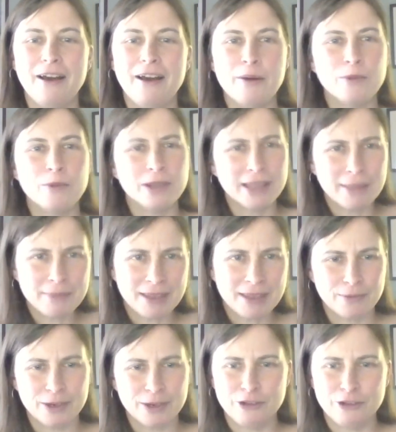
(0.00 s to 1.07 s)
Um, well, let
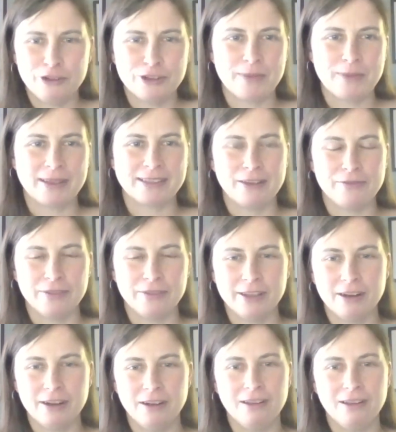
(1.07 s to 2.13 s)
me reintroduce myself
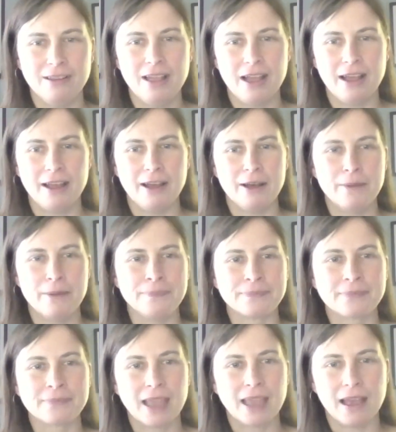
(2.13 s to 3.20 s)
a little.
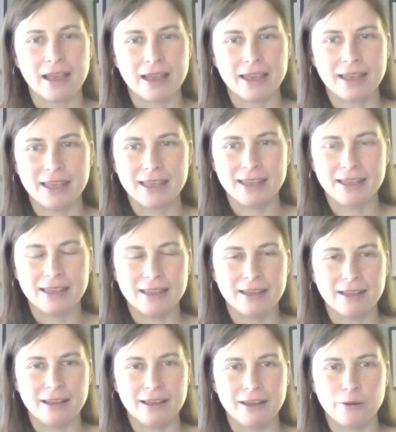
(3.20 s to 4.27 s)
Um, I
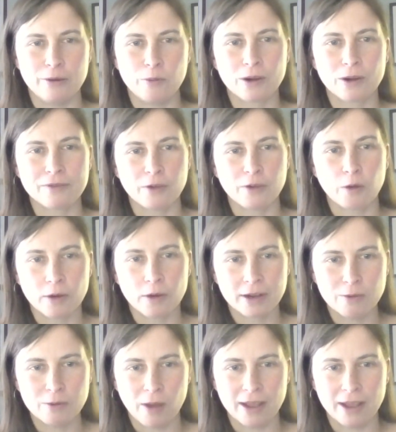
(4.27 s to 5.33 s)
uh, work for Oregon